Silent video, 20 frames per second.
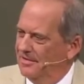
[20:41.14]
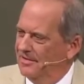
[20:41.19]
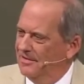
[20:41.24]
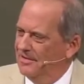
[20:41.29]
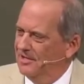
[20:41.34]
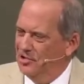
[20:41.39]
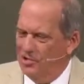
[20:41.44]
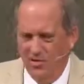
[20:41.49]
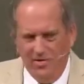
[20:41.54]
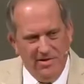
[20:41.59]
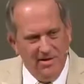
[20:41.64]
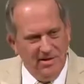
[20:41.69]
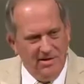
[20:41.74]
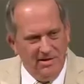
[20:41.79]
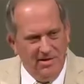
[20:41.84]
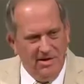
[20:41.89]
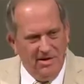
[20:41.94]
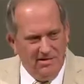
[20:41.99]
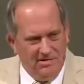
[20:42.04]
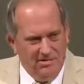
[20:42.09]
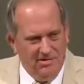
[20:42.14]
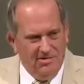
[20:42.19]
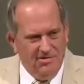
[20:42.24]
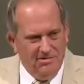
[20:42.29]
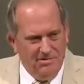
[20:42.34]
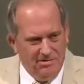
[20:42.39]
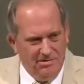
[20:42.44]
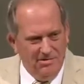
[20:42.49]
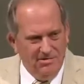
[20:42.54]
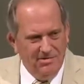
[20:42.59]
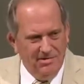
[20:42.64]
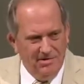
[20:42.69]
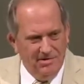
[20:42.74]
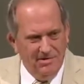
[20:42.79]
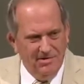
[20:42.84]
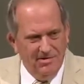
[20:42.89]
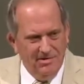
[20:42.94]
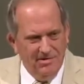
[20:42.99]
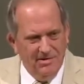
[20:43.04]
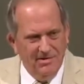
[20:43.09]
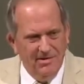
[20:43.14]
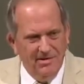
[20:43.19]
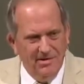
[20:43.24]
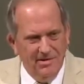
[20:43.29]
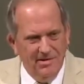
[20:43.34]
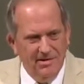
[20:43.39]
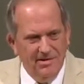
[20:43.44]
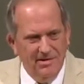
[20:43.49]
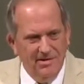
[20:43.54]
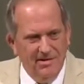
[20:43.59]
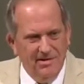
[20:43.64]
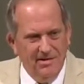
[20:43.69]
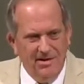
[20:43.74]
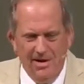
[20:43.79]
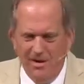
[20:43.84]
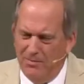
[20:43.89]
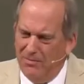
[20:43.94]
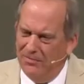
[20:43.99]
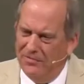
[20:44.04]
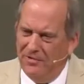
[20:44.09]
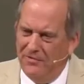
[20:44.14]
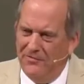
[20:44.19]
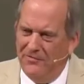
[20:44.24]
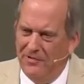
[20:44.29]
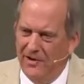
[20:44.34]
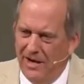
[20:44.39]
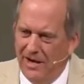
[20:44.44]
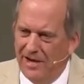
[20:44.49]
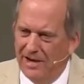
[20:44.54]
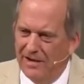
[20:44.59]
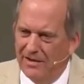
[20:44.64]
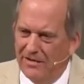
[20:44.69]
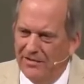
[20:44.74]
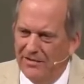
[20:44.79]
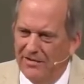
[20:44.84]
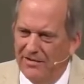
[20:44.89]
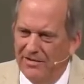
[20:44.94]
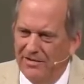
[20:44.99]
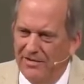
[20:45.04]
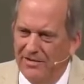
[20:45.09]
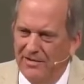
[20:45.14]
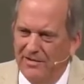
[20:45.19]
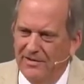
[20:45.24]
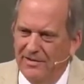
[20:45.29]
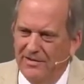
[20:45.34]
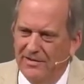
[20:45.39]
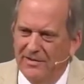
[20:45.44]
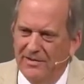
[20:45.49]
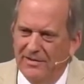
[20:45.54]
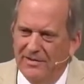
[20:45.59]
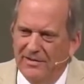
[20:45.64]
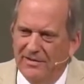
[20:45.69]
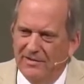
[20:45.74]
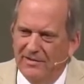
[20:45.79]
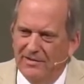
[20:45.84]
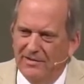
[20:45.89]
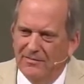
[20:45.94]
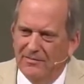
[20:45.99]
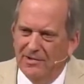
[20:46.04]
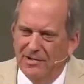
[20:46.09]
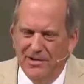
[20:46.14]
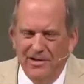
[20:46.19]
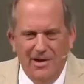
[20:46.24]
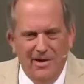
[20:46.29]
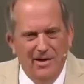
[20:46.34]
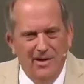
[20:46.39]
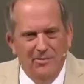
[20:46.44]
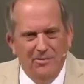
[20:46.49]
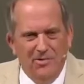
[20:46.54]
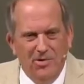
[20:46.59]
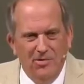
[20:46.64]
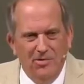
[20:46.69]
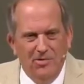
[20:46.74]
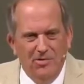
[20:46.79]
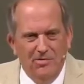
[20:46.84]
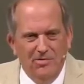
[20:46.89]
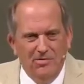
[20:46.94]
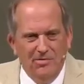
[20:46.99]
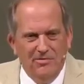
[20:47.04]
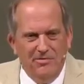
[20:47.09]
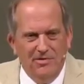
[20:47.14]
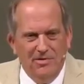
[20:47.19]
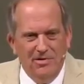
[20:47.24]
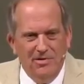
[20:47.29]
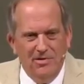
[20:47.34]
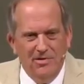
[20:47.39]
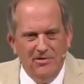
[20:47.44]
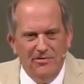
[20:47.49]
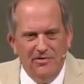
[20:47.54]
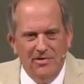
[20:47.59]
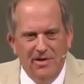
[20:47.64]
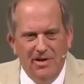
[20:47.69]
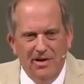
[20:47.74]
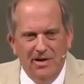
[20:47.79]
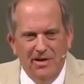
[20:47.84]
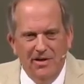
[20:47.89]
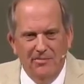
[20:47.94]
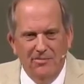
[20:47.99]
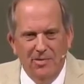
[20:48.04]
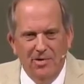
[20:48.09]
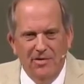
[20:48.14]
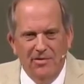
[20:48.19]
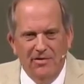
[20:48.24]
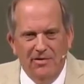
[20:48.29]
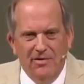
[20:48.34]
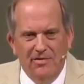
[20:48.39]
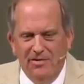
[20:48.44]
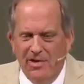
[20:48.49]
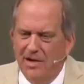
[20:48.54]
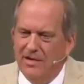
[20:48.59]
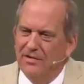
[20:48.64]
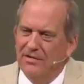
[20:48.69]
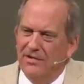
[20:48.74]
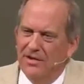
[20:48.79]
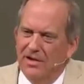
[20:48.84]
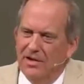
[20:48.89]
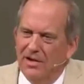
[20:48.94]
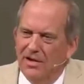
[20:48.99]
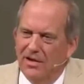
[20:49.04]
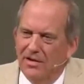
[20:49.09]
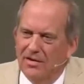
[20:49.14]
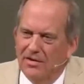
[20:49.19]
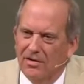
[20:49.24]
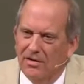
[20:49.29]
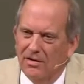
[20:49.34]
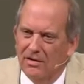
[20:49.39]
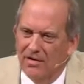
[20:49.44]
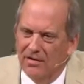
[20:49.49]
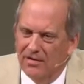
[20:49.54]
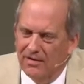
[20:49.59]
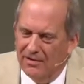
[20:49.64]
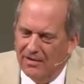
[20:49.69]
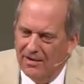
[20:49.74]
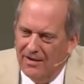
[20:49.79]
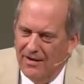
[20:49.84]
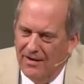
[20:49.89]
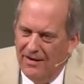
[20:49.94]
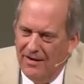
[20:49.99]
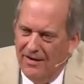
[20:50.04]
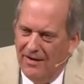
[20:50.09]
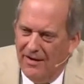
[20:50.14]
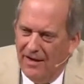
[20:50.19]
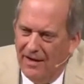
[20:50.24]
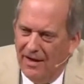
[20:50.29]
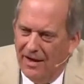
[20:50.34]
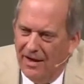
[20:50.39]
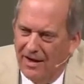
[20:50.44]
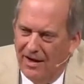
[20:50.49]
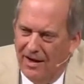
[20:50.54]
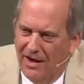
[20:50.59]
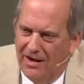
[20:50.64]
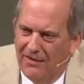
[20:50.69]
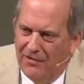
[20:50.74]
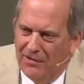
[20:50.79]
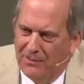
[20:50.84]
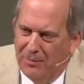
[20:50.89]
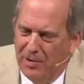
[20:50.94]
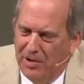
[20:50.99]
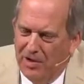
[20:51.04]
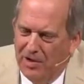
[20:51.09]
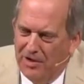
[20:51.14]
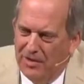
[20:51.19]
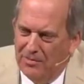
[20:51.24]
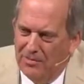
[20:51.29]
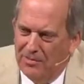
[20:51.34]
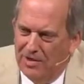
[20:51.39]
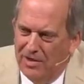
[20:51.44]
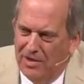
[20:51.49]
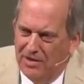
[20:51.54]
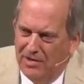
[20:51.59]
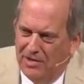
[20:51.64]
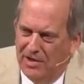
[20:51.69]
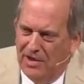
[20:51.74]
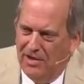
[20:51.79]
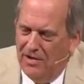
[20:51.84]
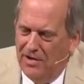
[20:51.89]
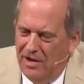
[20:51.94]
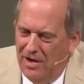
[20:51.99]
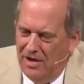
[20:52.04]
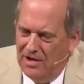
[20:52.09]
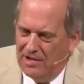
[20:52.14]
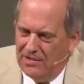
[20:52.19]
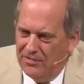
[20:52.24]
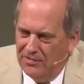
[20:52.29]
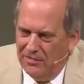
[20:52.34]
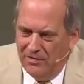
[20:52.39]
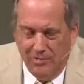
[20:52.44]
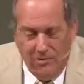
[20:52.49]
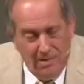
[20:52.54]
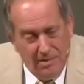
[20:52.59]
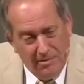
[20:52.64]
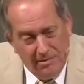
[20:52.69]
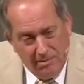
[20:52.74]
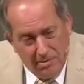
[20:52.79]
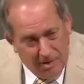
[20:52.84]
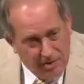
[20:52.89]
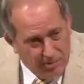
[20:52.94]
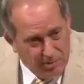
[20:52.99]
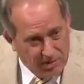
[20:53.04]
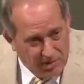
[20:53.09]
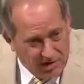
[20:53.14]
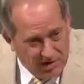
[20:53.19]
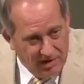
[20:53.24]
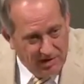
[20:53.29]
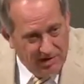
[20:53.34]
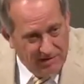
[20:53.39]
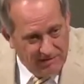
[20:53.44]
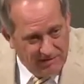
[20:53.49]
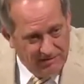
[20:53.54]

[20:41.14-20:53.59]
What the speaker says: Did you think that too? It happened so fast. But now I'm too old for loud music. Second thing I learned is that at 11 p.m. downtown Nashville's one big party.